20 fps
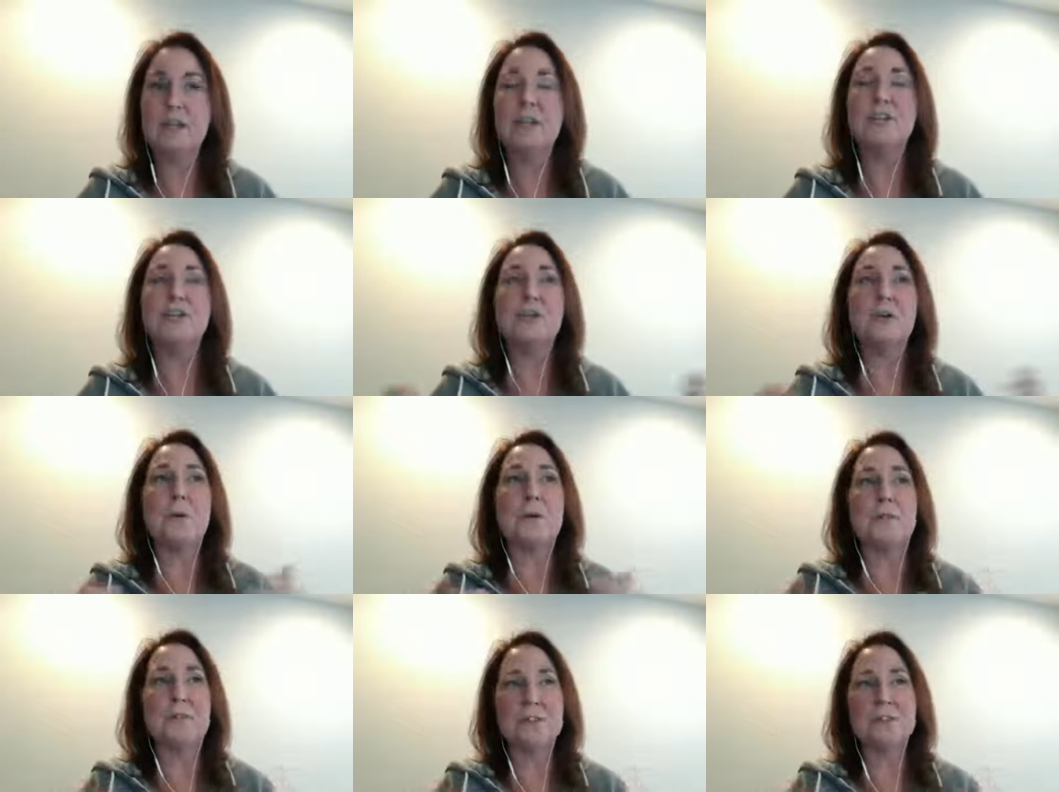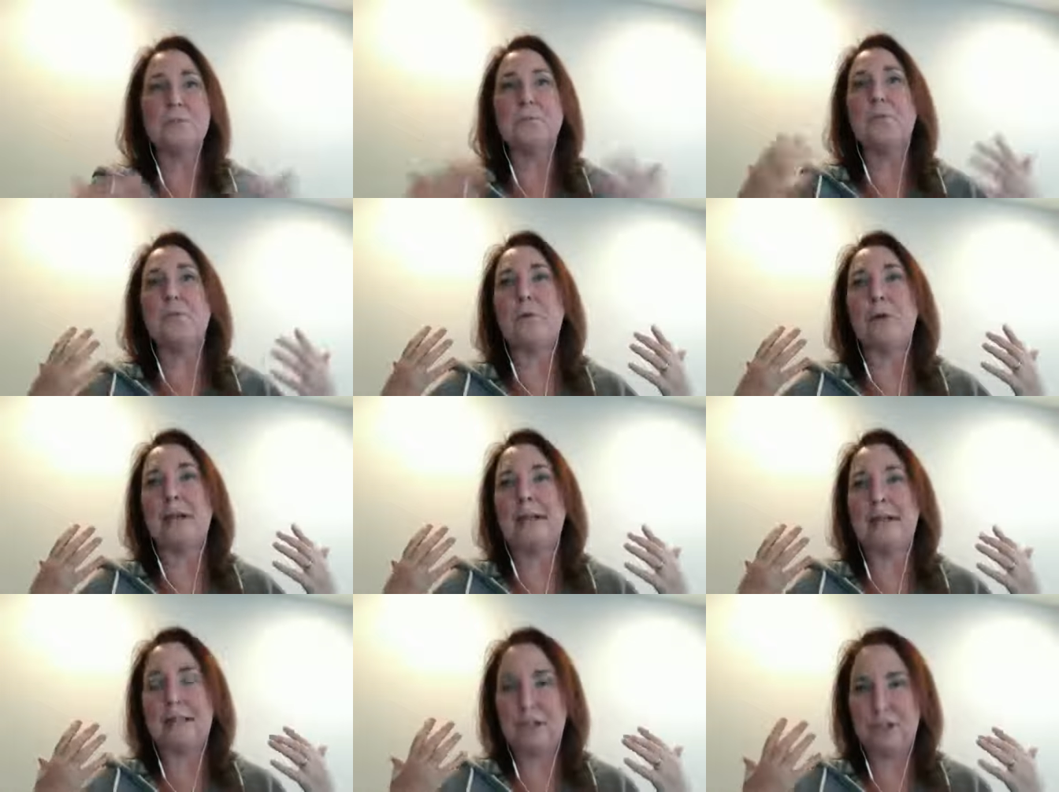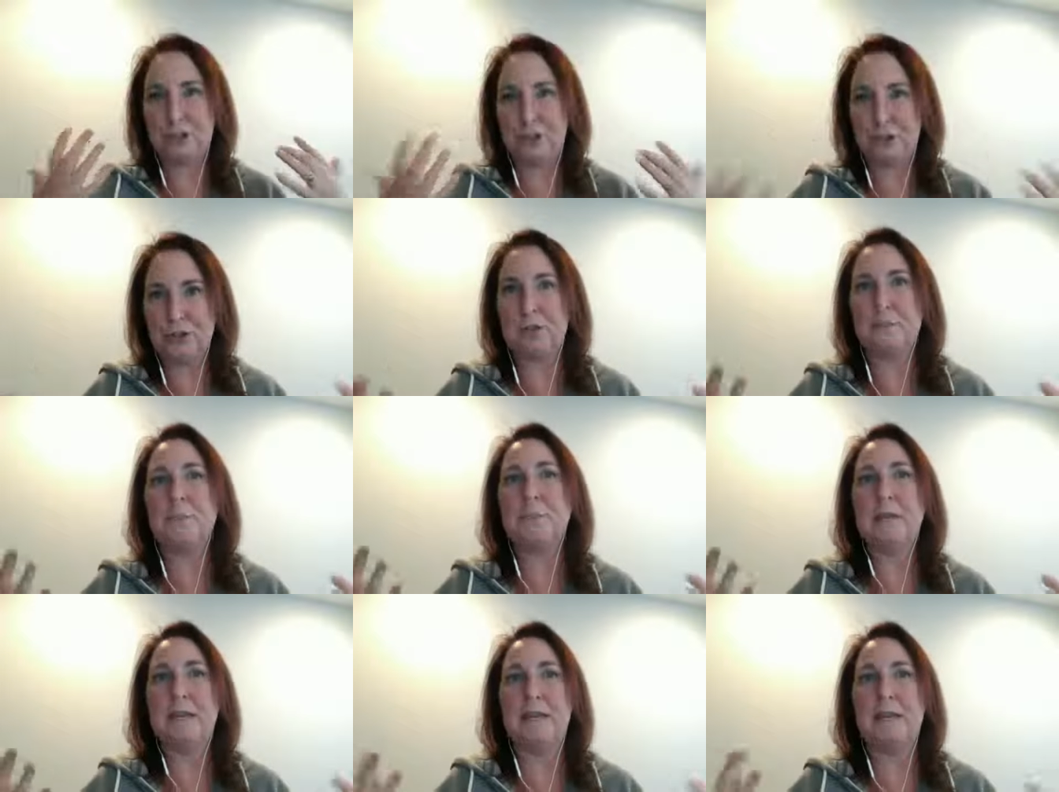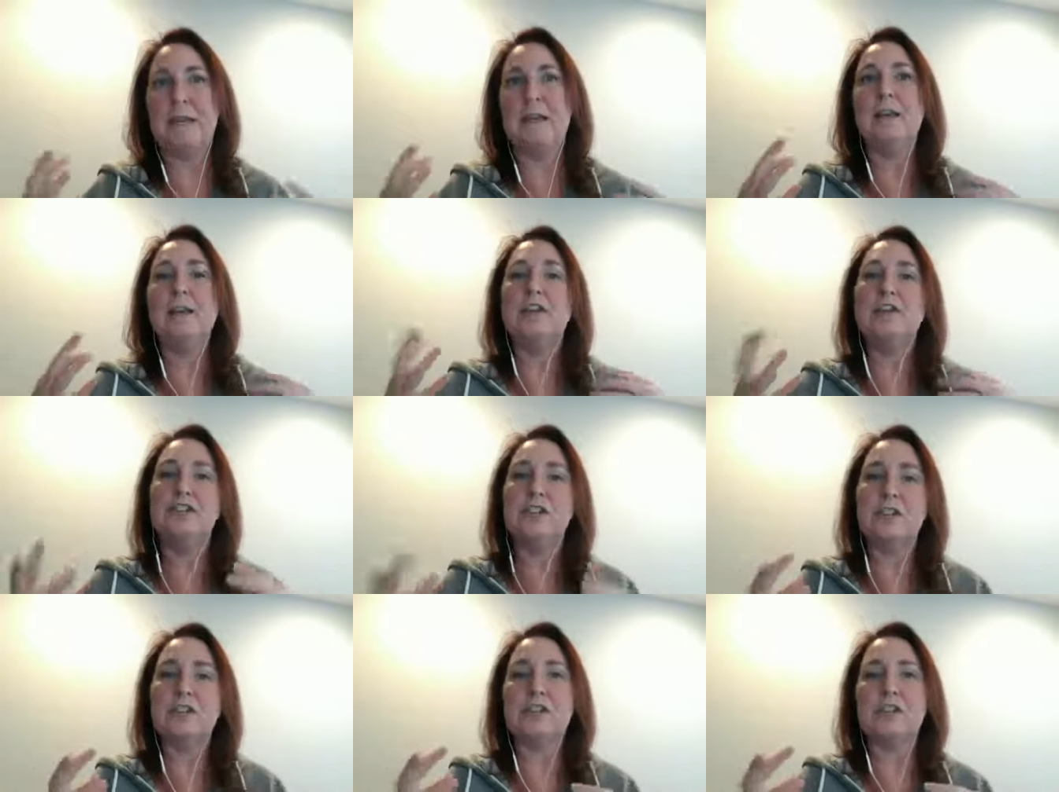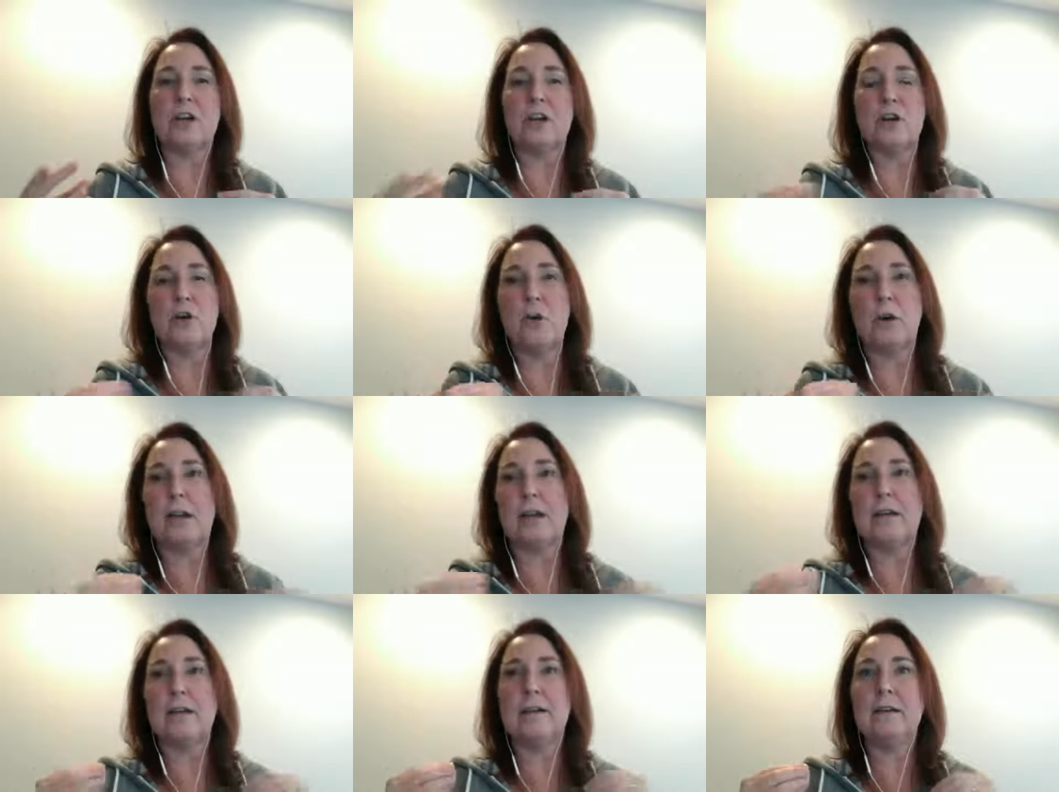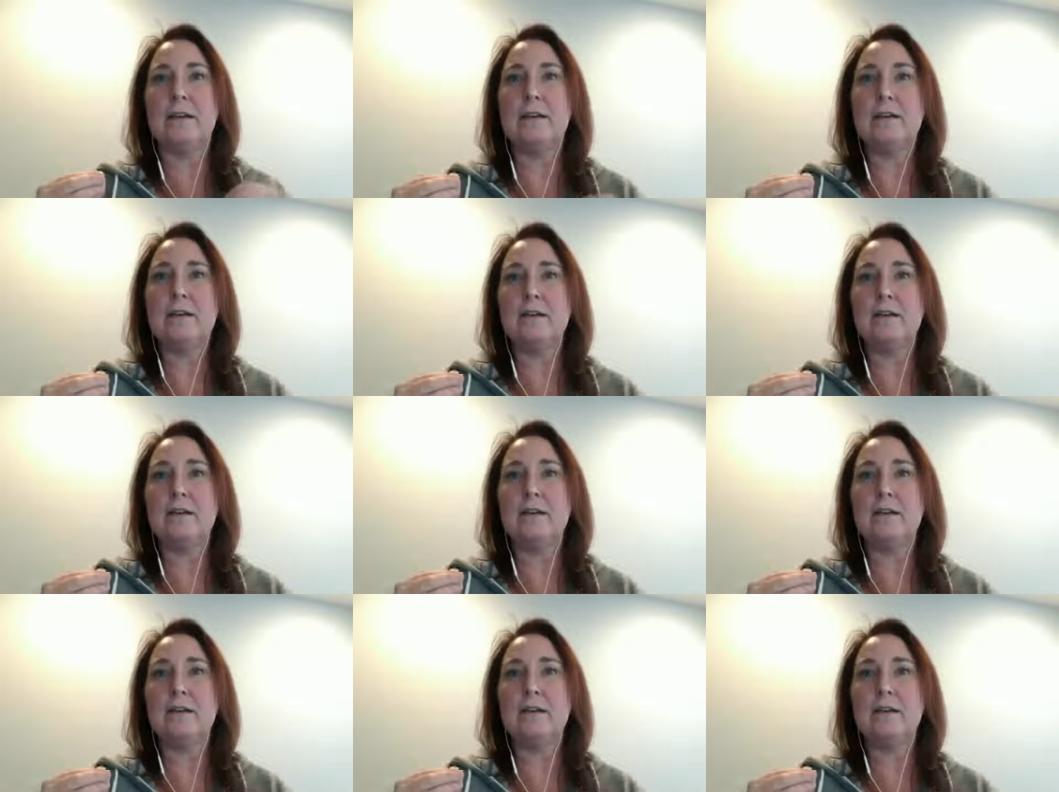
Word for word: So at this point, it should be just a quick